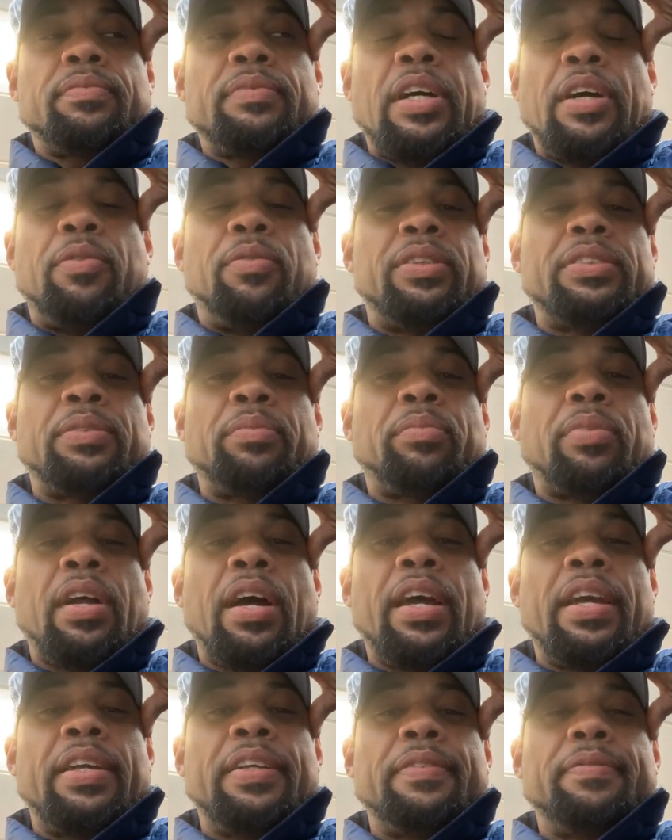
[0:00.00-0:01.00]
I wasn't
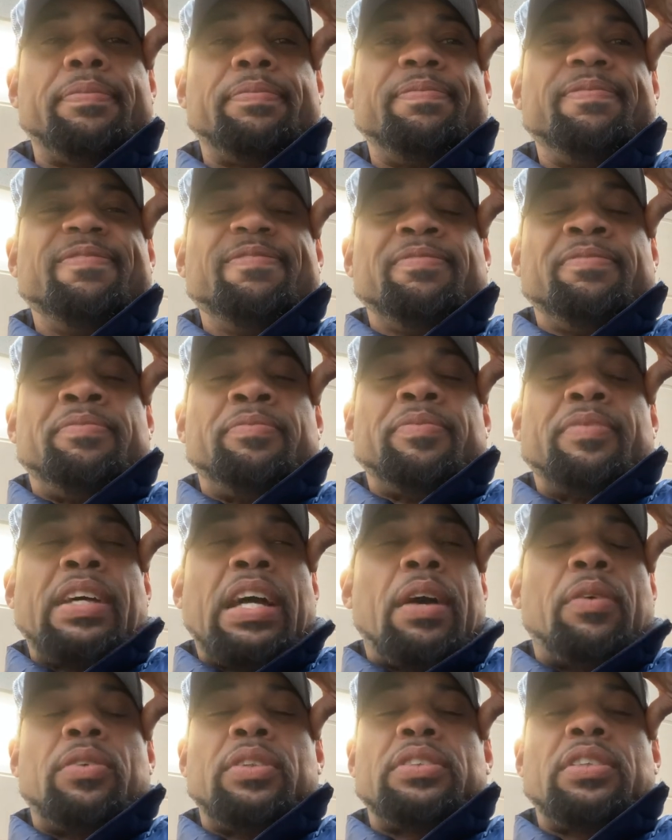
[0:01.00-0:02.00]
bright.
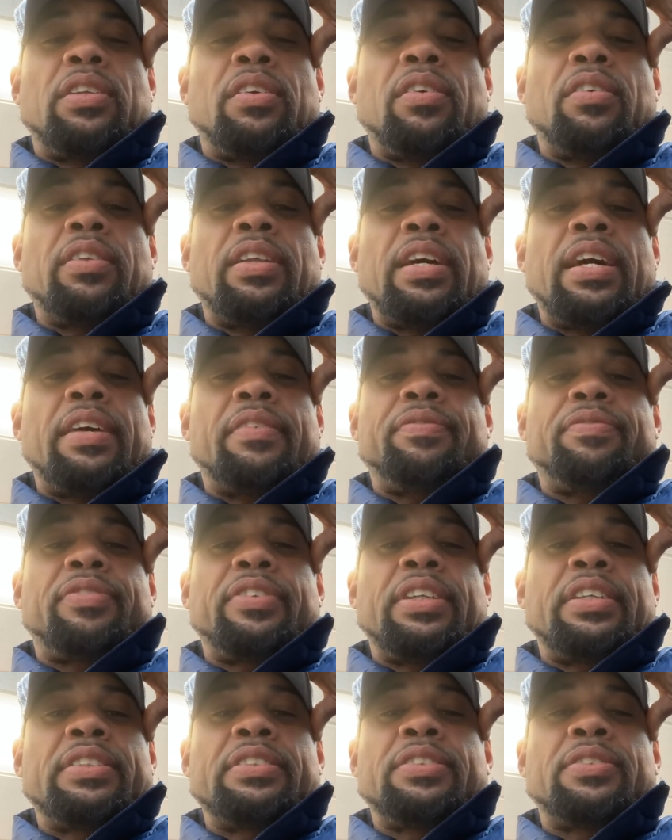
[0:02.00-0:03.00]
I wasn't all that
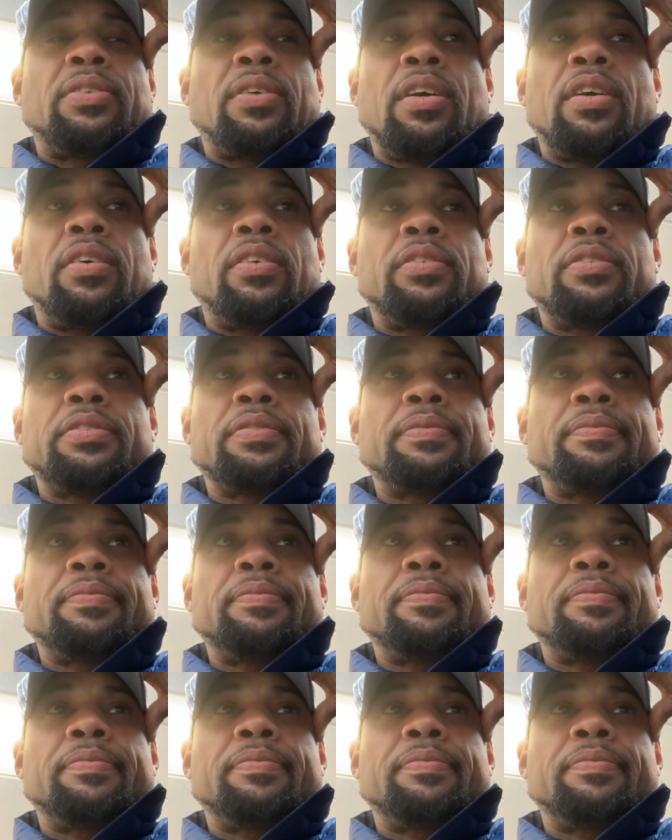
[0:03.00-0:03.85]
freaking strong.